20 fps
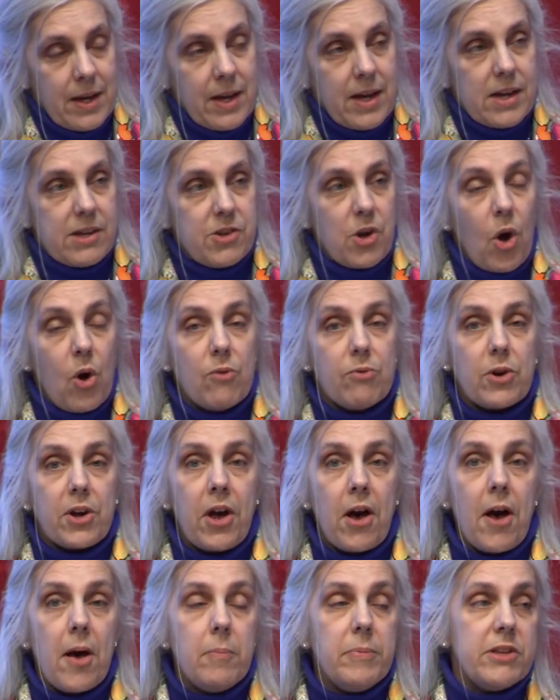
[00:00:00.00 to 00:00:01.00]
And to
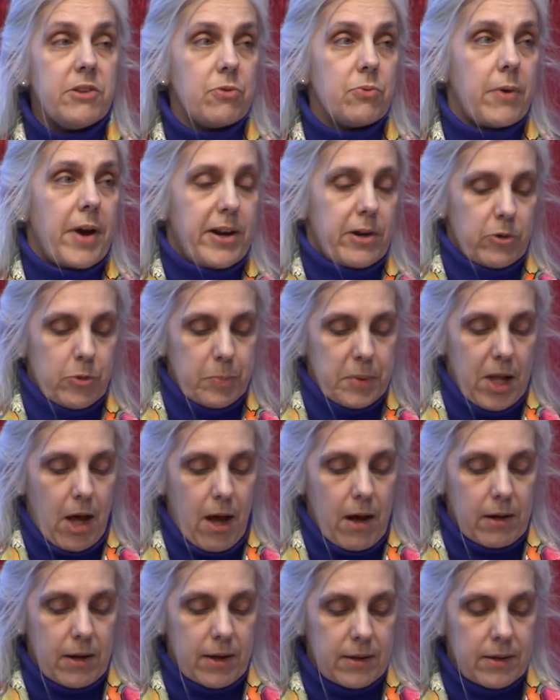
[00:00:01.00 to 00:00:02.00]
overcome this writer's
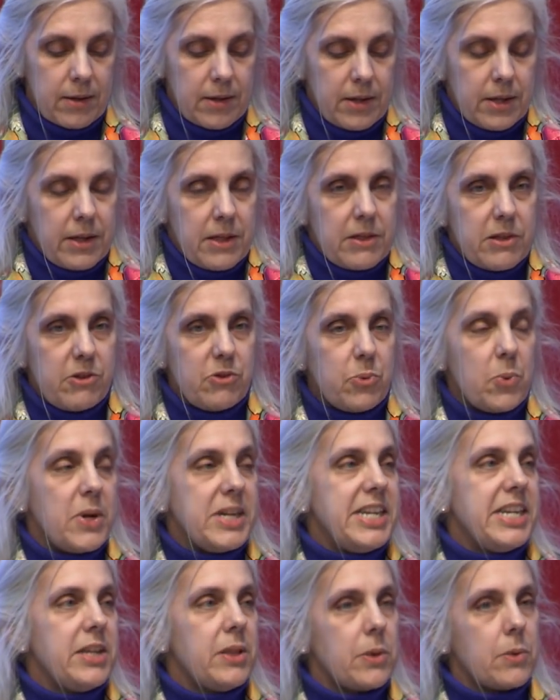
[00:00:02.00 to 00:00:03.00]
block, the
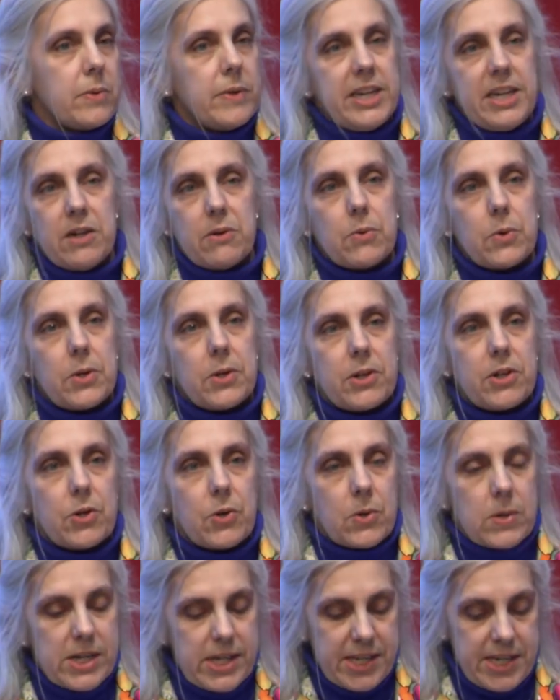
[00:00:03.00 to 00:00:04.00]
23-year-old
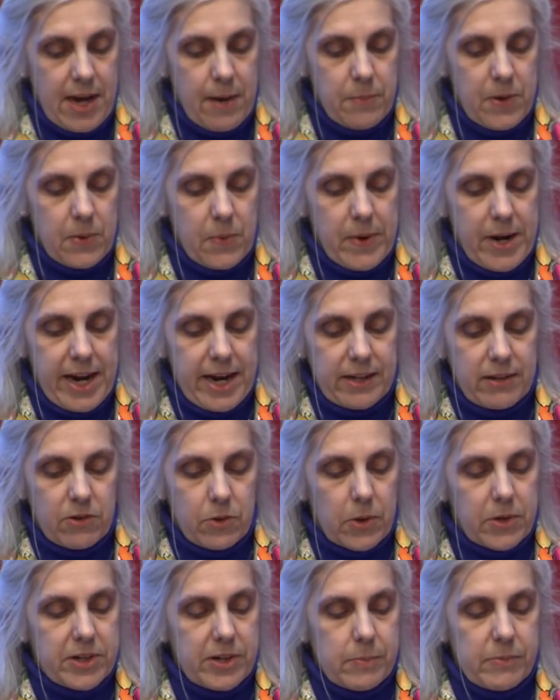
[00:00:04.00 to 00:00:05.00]
Ernest Hemingway
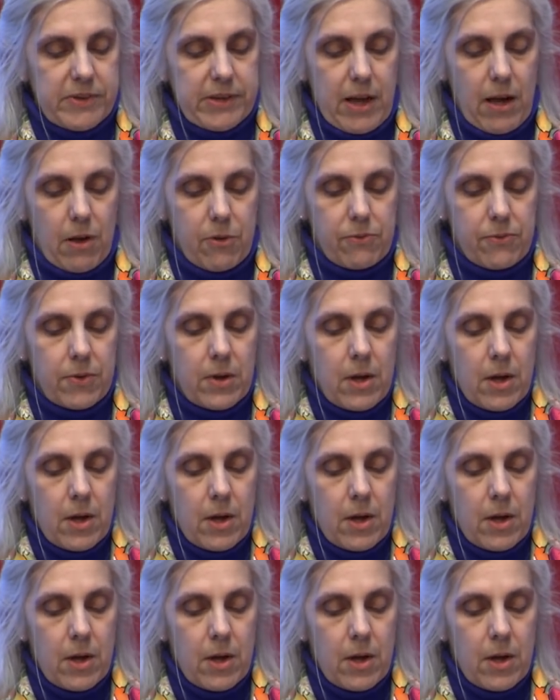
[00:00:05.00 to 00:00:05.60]
told himself,